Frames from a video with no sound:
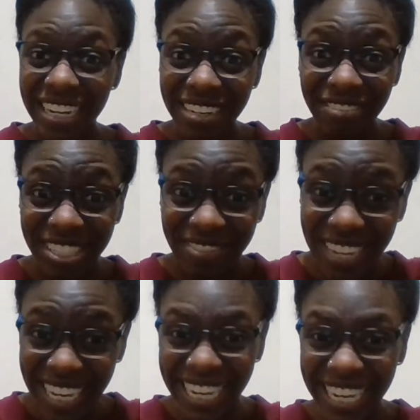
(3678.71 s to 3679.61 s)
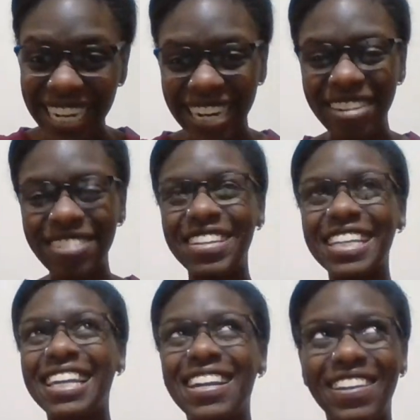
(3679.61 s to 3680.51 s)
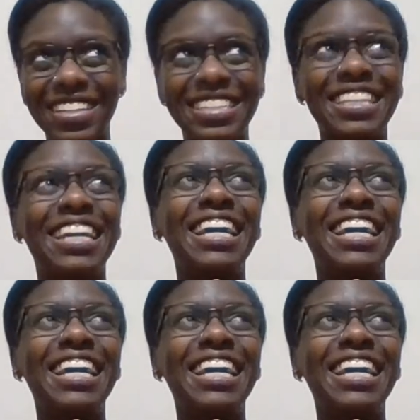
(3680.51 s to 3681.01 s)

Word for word: And it was me. Oh my gosh.